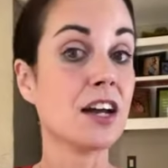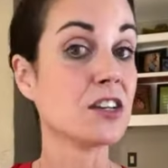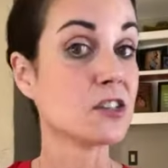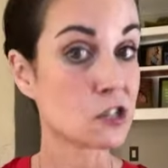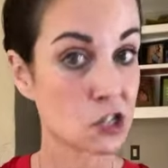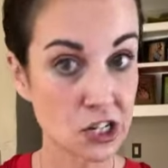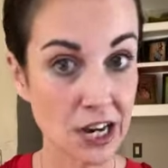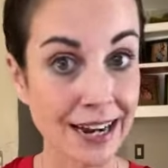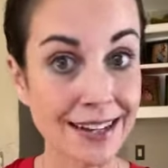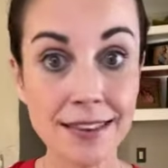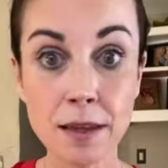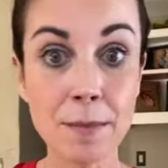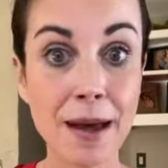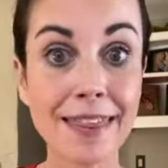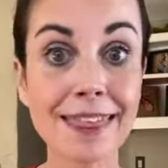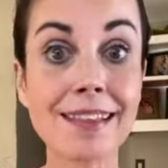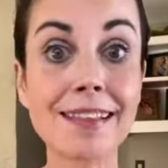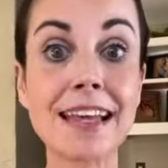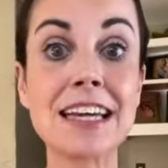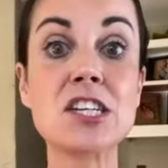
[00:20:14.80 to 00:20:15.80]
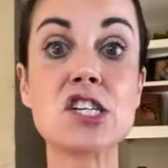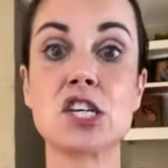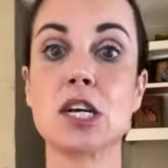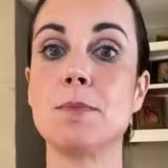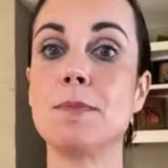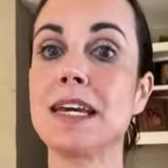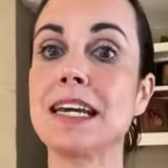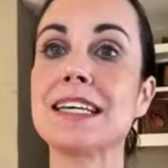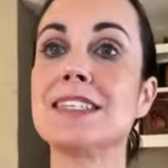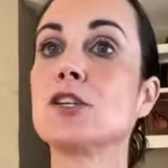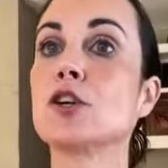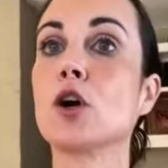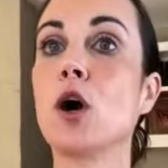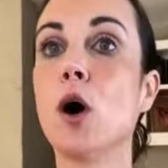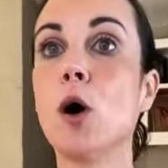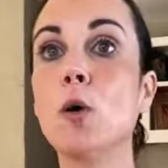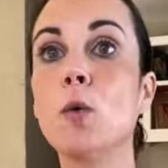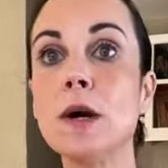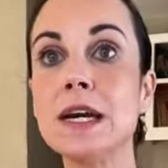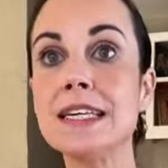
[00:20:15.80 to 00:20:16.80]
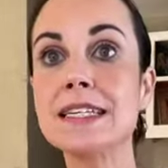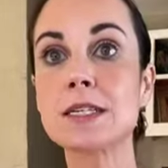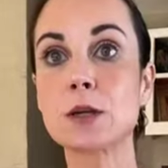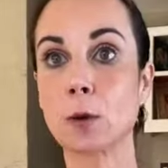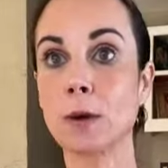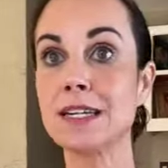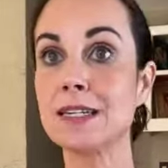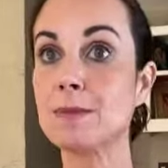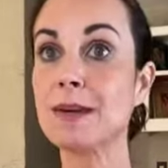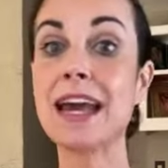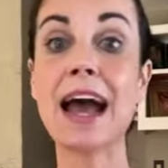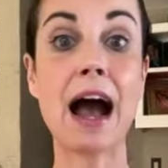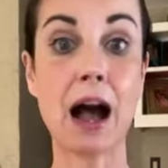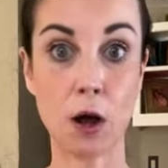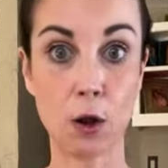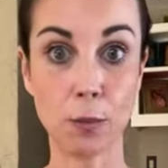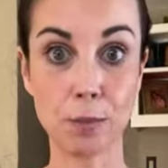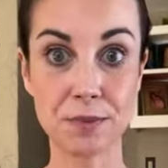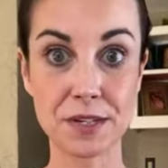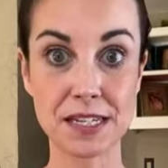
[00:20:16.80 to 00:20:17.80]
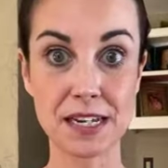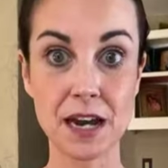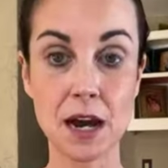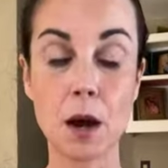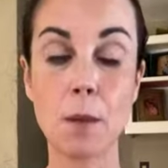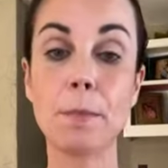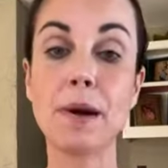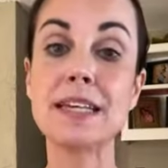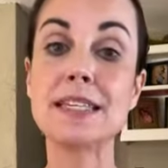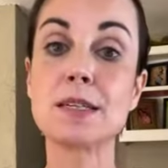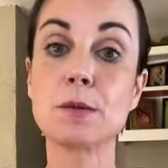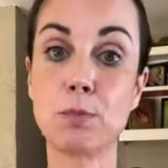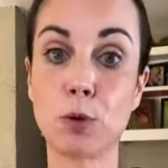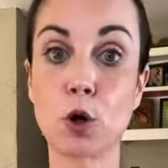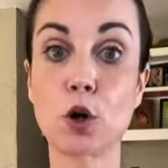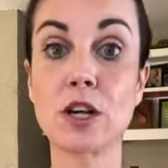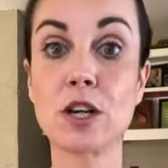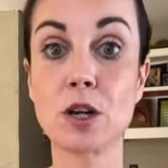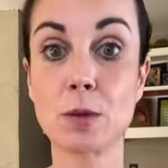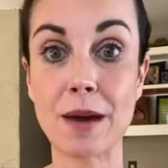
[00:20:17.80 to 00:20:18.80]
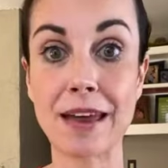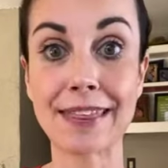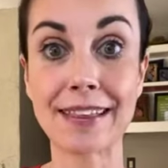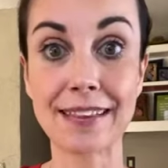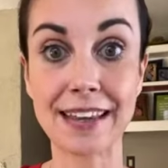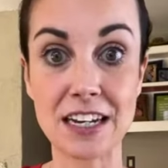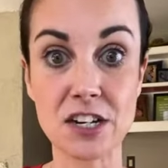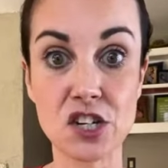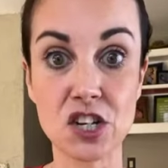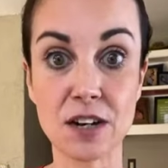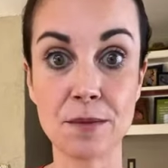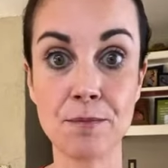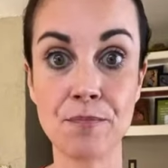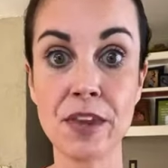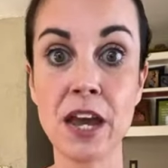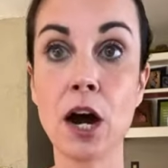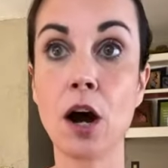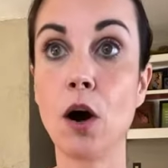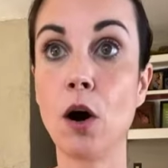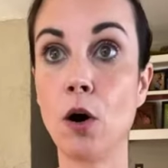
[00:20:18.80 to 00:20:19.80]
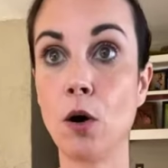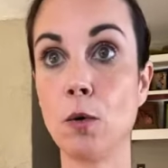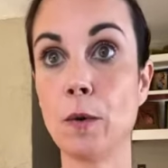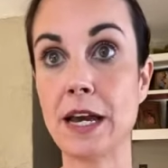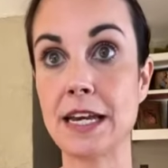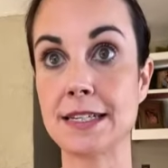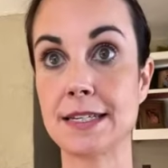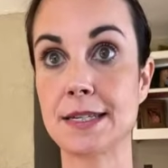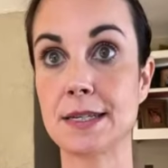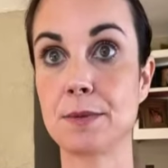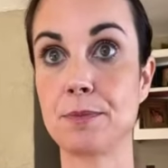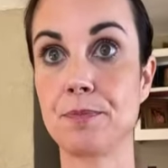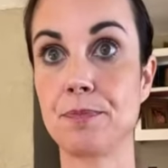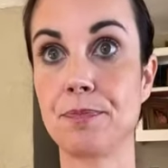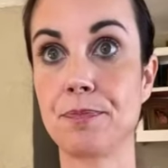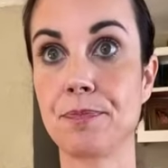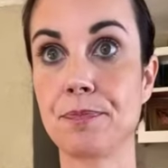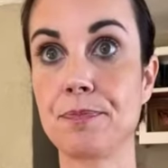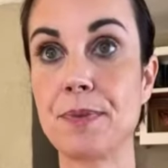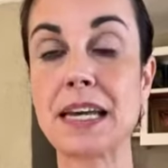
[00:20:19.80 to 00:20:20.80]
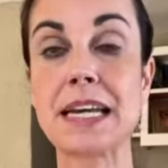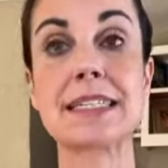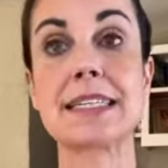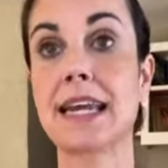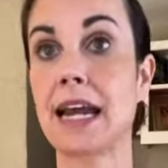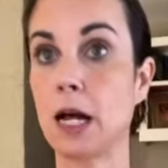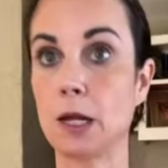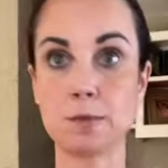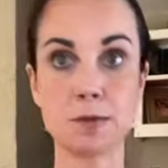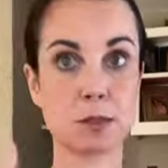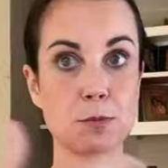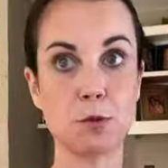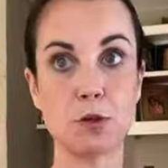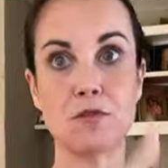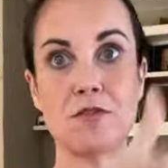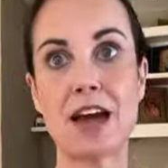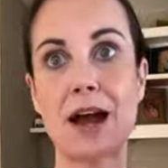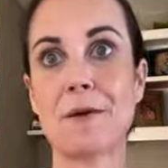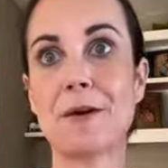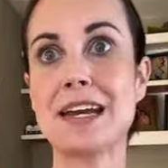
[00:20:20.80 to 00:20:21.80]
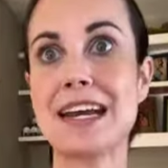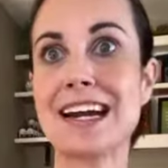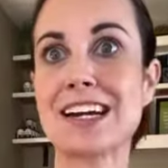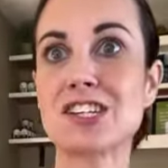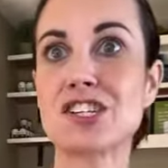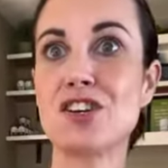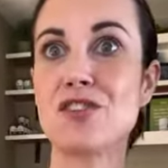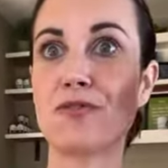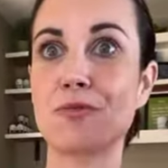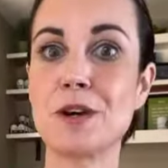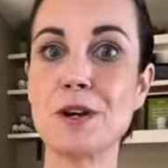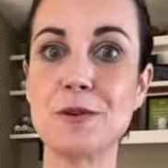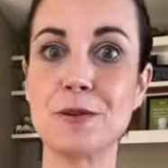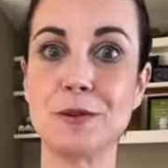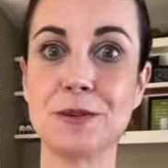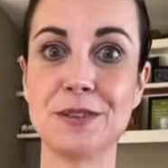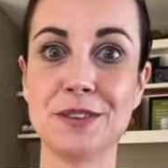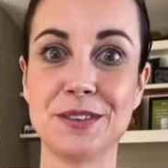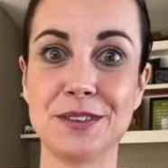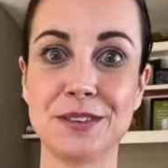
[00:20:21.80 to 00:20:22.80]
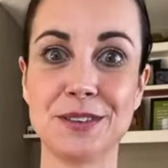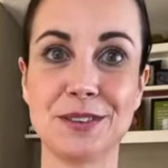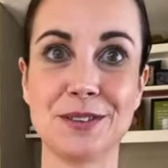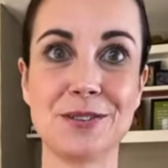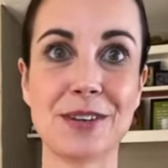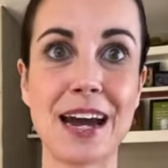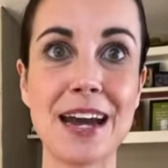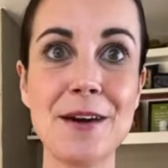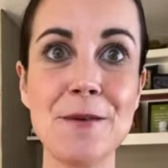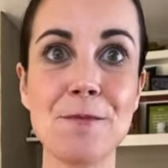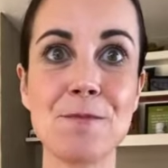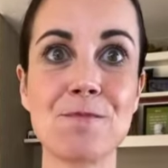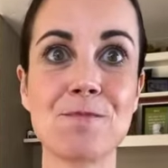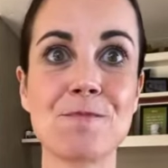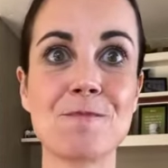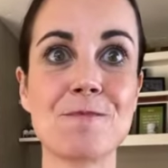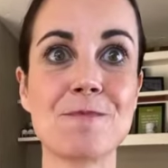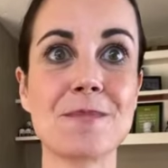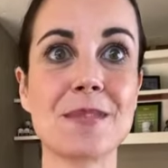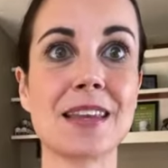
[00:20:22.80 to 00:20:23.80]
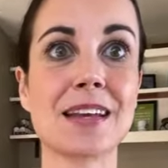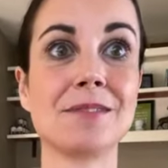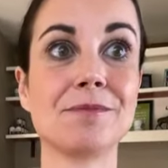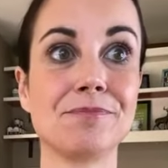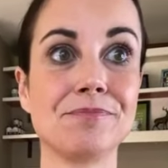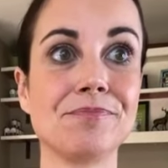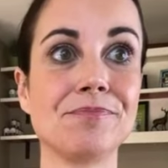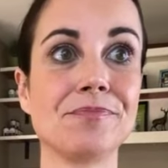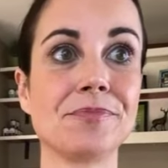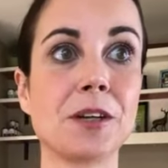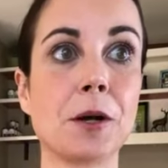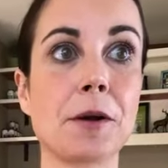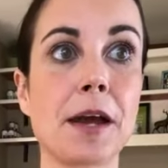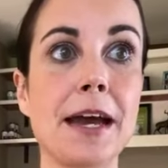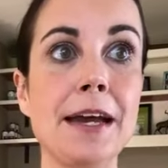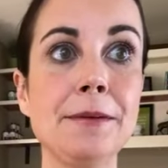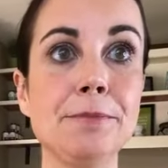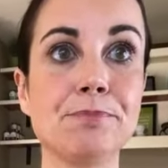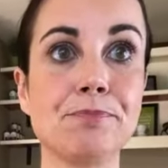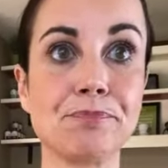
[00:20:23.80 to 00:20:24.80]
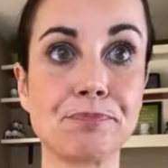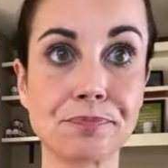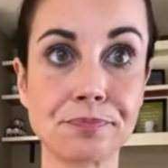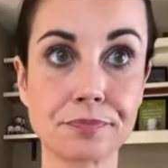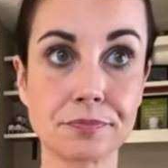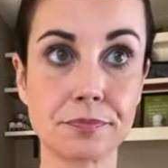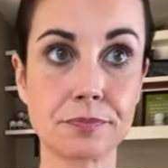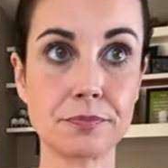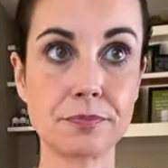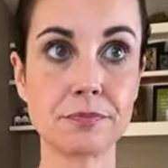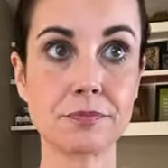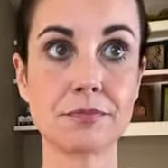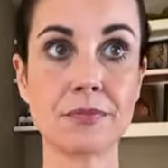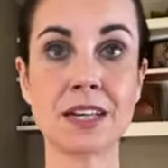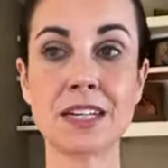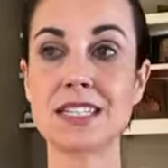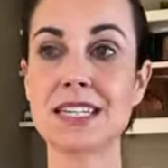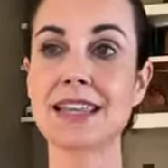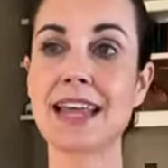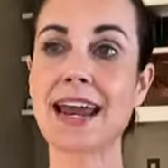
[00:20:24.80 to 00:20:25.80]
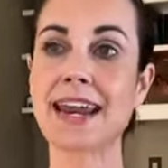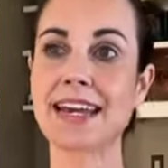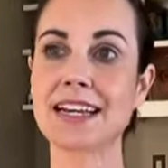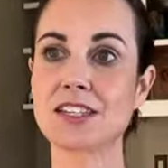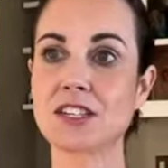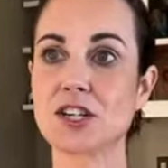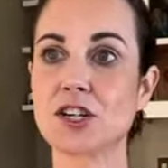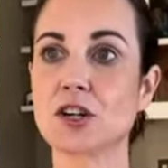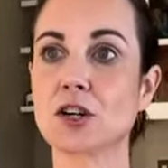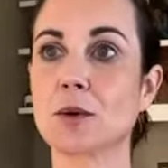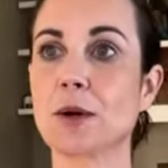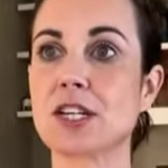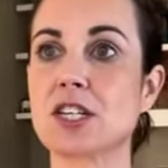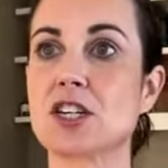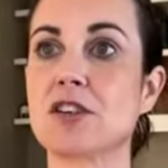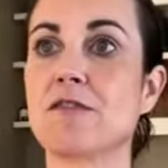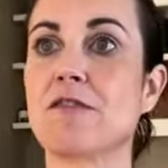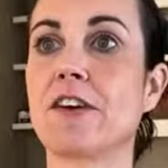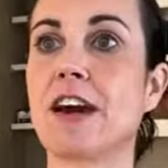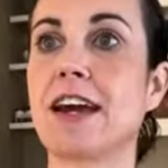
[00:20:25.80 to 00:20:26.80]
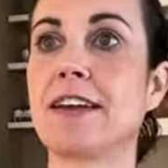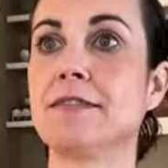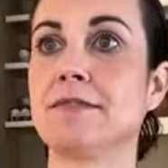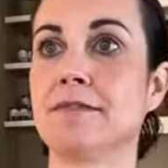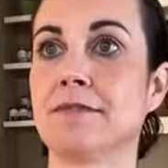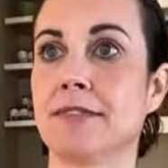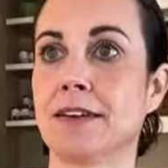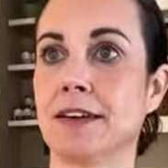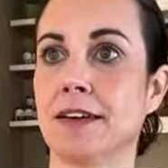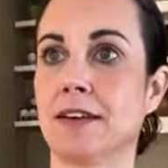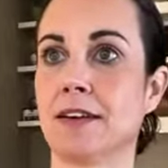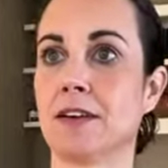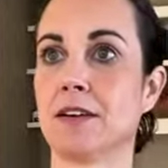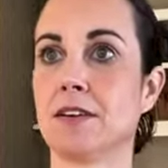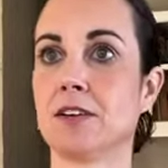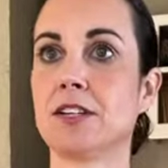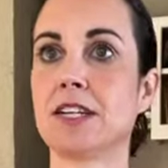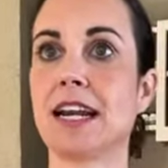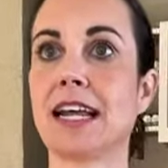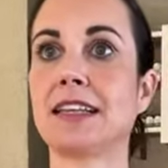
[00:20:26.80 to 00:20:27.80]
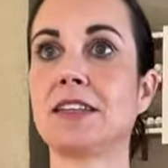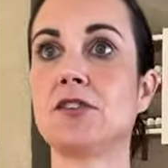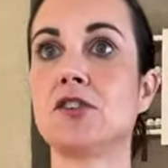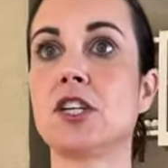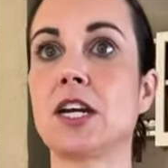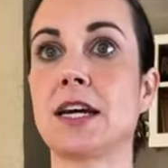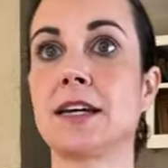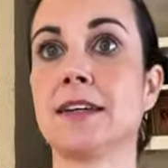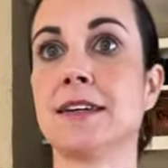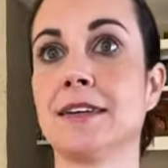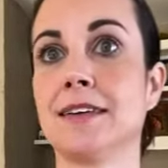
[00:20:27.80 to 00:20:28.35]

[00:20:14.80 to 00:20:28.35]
Check the methylation because you're always going to be helped by supporting your methylation. Always. Because it helps move that reaction through, right? Okay? Did that answer your question, Fred? Or did I lose you?